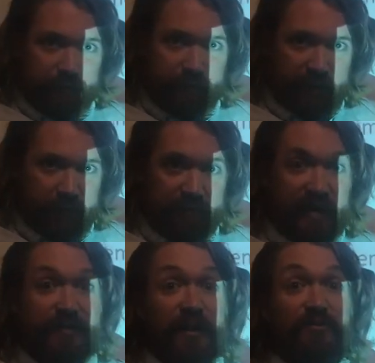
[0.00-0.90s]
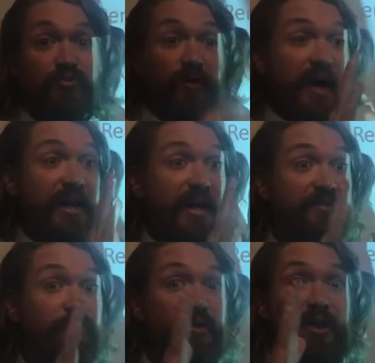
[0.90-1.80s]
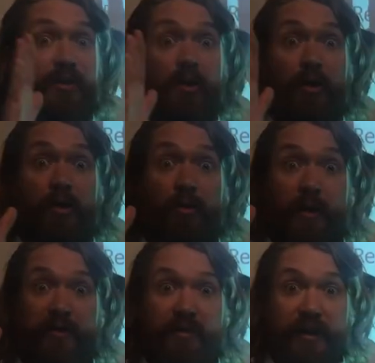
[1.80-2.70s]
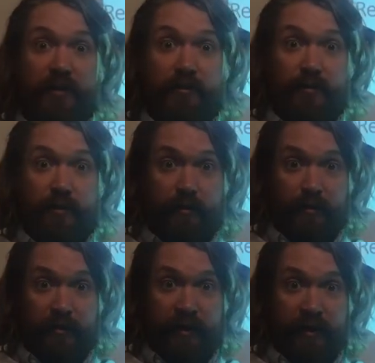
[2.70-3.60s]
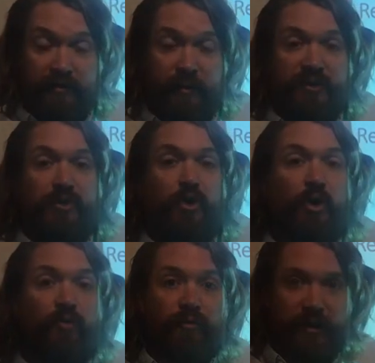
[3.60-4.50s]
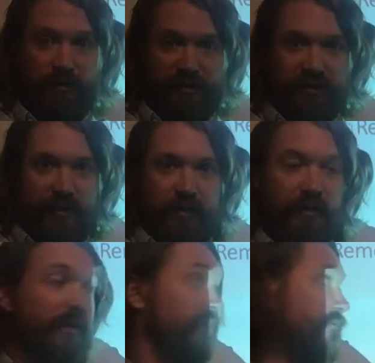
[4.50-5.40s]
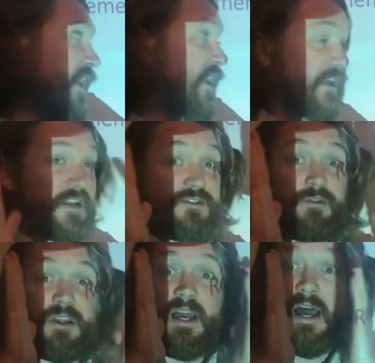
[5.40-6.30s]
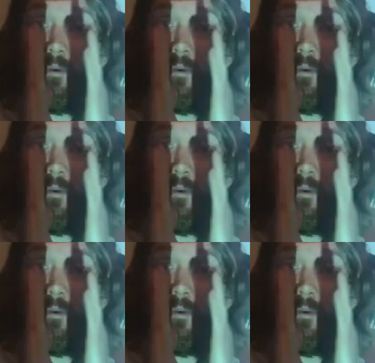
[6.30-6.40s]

Okay? That's because red has a really long wavelength, okay, so it has a low frequency. Violet has a really high